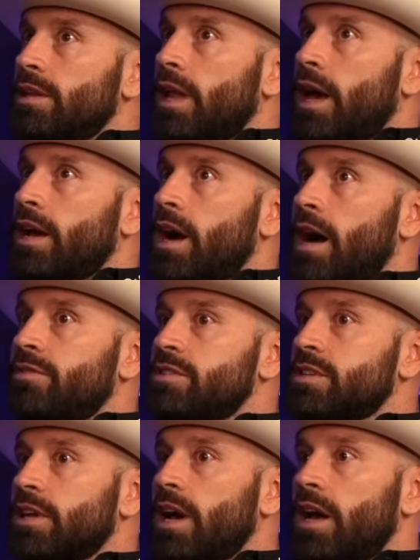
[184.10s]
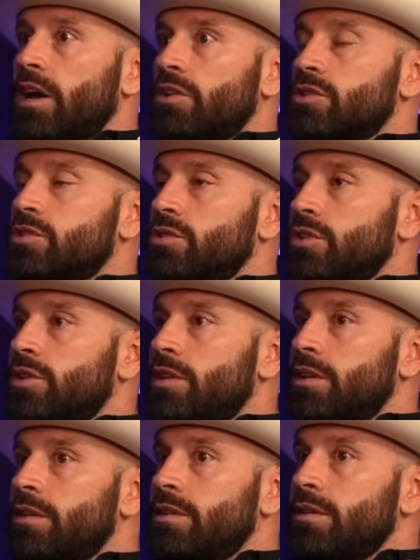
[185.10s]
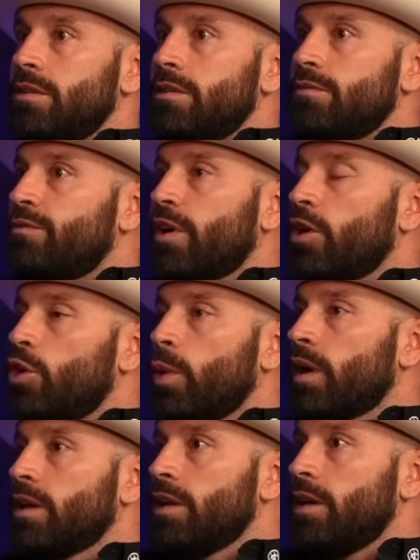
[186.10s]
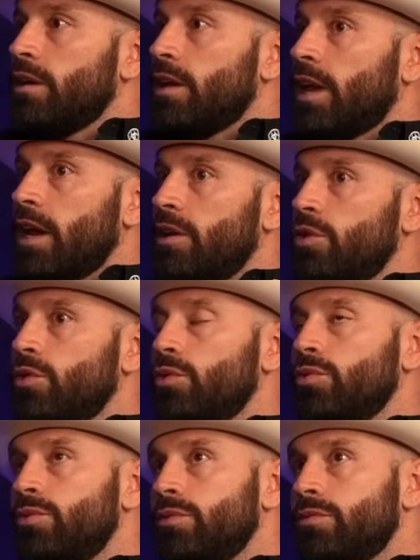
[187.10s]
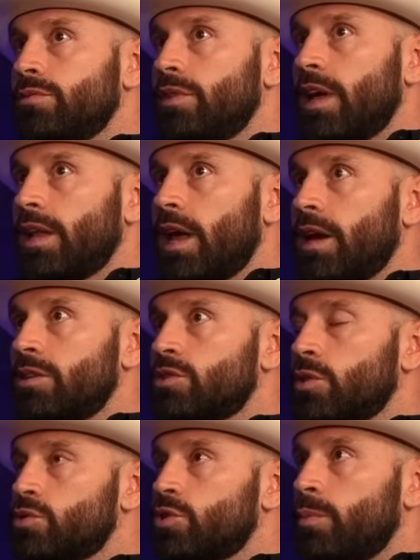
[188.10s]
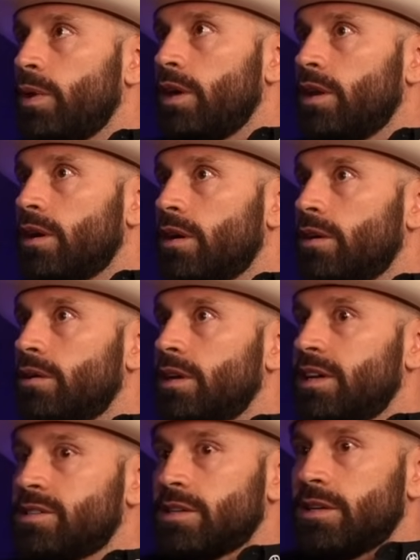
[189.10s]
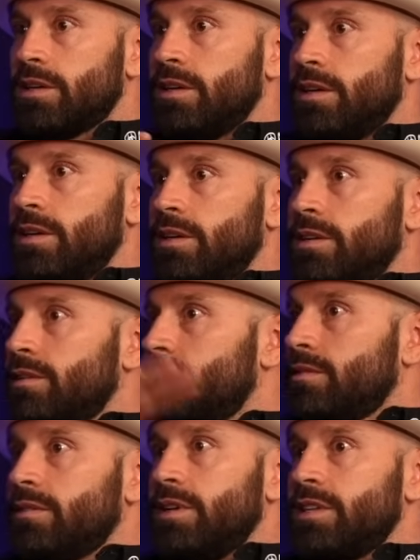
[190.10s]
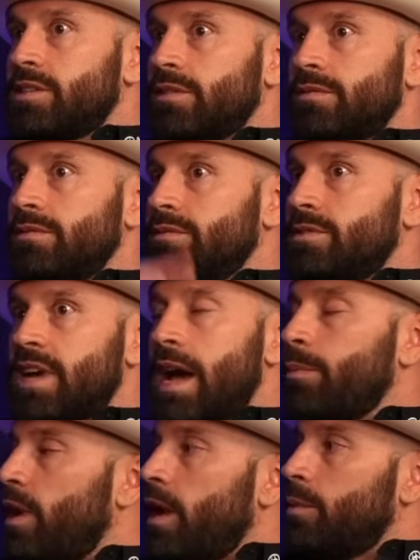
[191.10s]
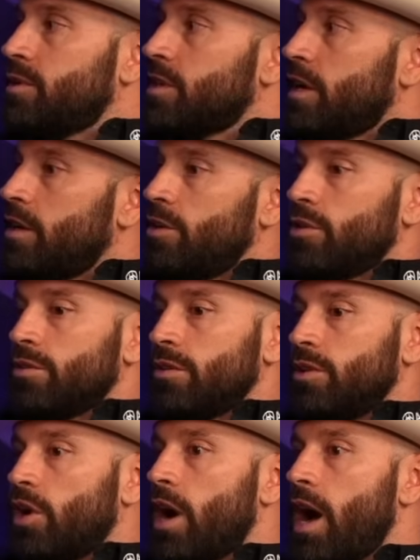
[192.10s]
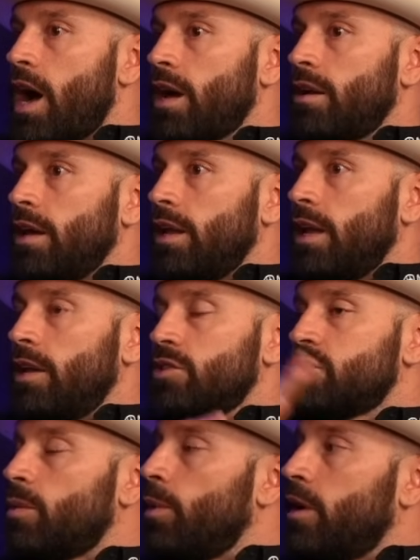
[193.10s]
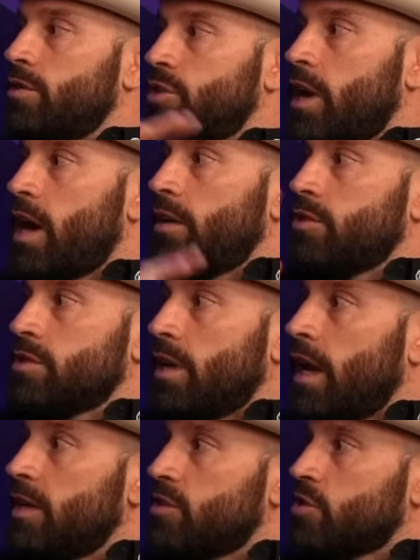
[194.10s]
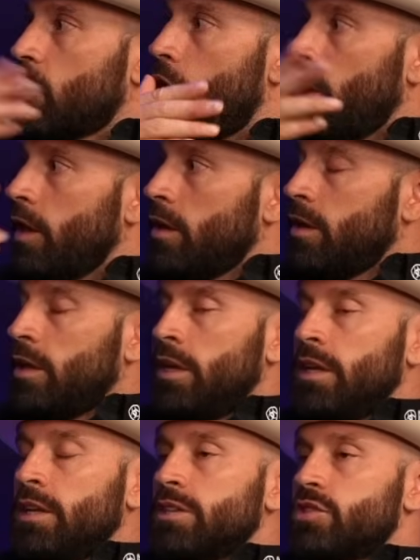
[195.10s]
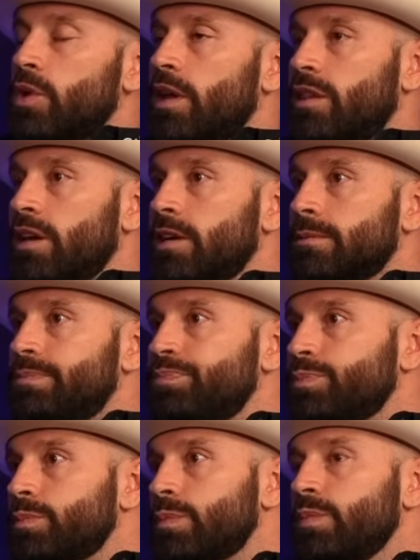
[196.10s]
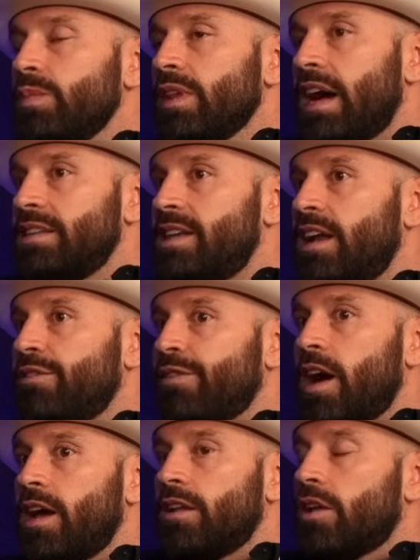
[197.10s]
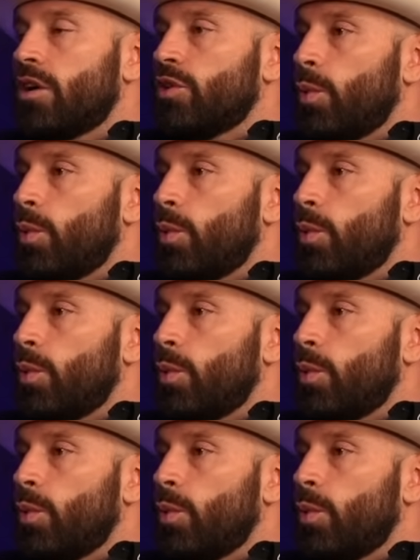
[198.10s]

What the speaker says: like obviously I understood very quickly and I knew that like social media, it's a time game. It's like you're hot and then there's someone else. You're hot and I saw it. So I think identifying along the